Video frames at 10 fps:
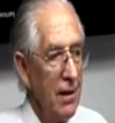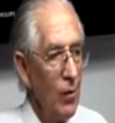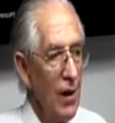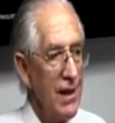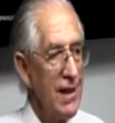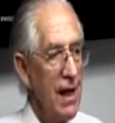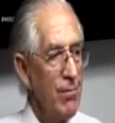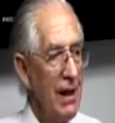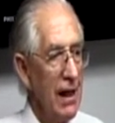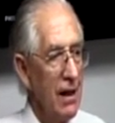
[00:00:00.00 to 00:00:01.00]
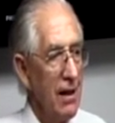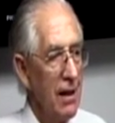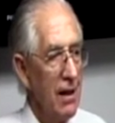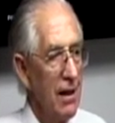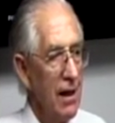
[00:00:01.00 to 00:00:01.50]
what does that mean?
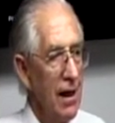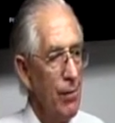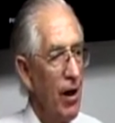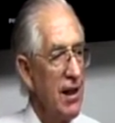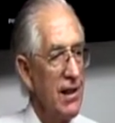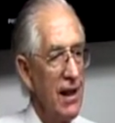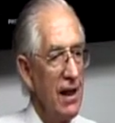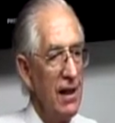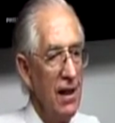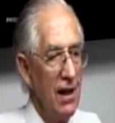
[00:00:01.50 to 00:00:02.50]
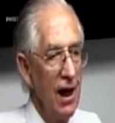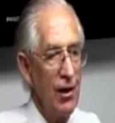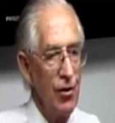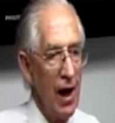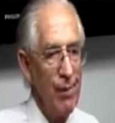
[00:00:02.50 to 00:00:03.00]
Anybody seen a
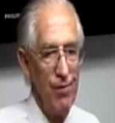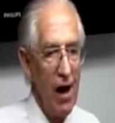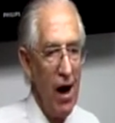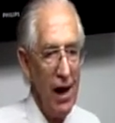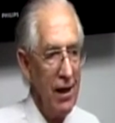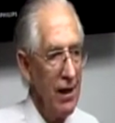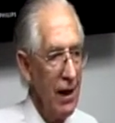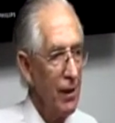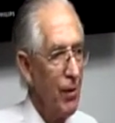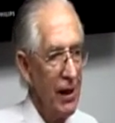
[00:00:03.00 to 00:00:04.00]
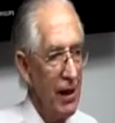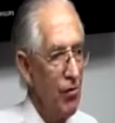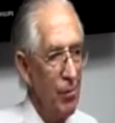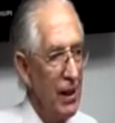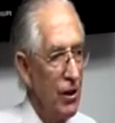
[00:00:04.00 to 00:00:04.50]
grapevine? Anybody
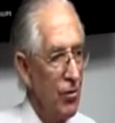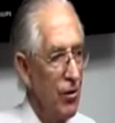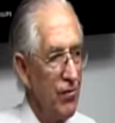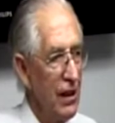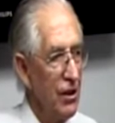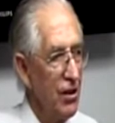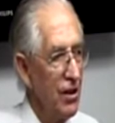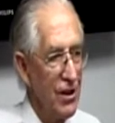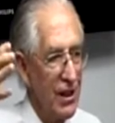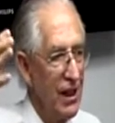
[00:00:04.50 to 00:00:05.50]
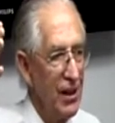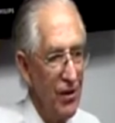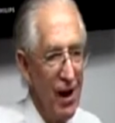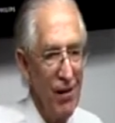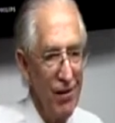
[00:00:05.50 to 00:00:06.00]
ever been to a vineyard and seen a
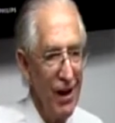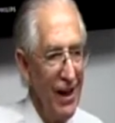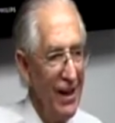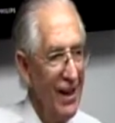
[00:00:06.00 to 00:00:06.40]
grapevine?